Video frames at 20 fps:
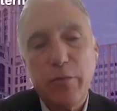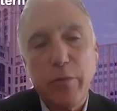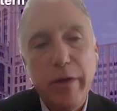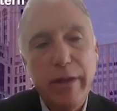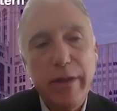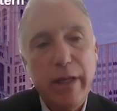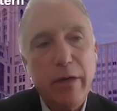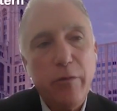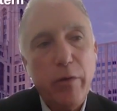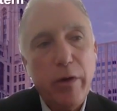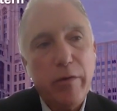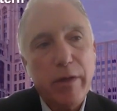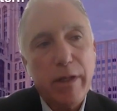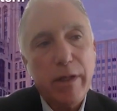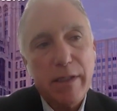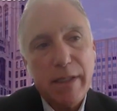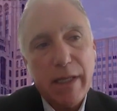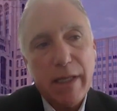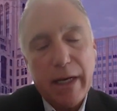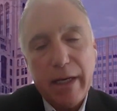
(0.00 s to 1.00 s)
We think we were the
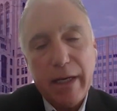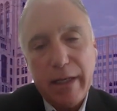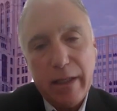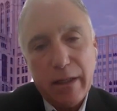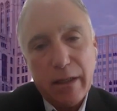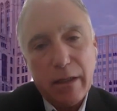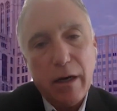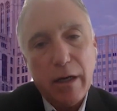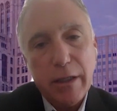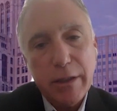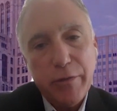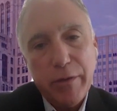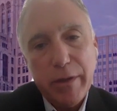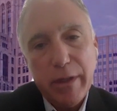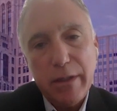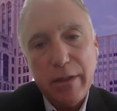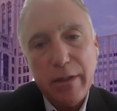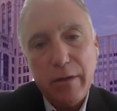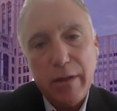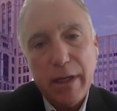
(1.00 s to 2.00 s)
second in the country
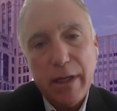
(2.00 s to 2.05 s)
to do